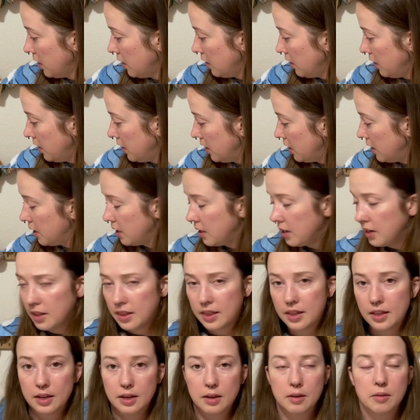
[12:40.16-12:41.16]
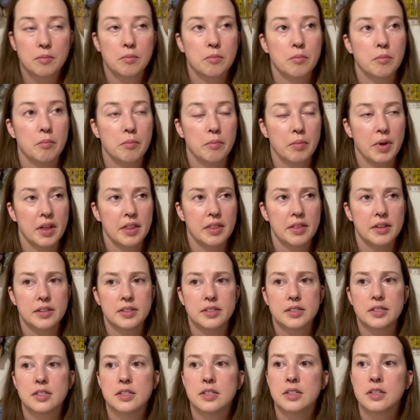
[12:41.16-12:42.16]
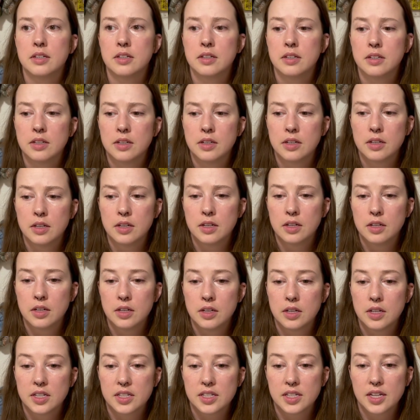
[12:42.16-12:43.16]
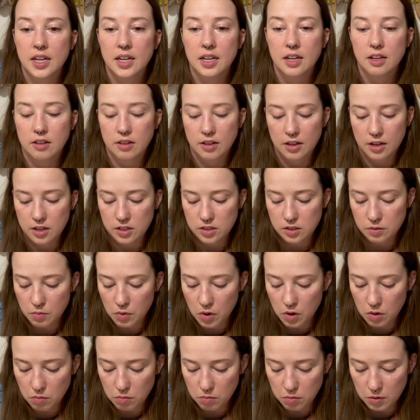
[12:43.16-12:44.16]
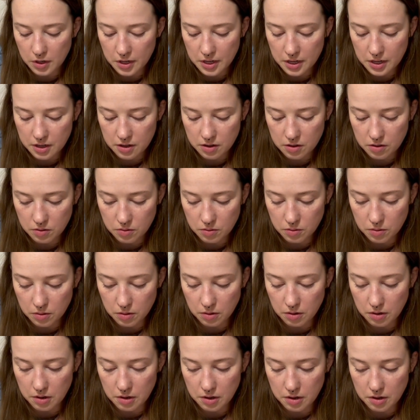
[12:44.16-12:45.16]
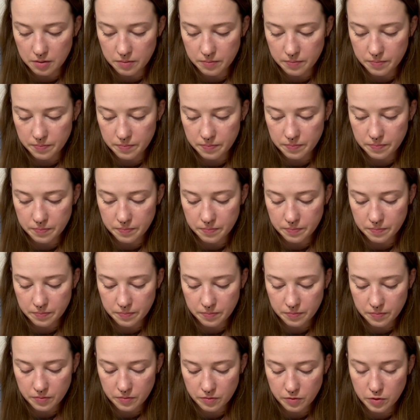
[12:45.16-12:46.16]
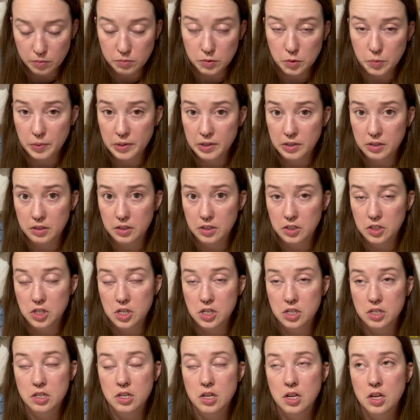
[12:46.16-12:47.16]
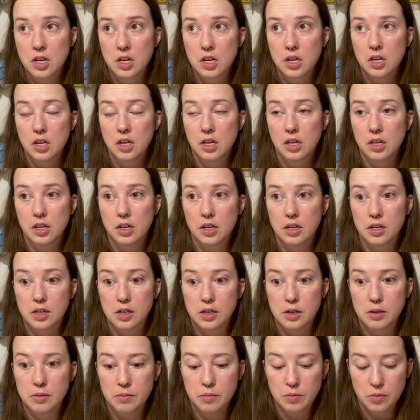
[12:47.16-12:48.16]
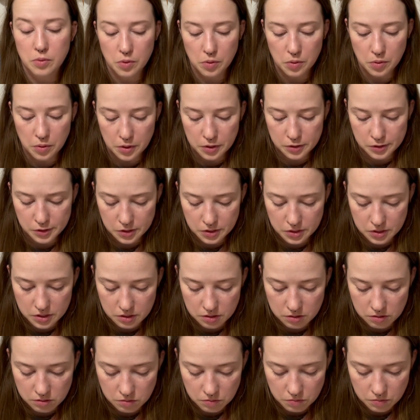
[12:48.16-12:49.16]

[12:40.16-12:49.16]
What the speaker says: And I think Beth is taking like a small break or from Spindelicious, or just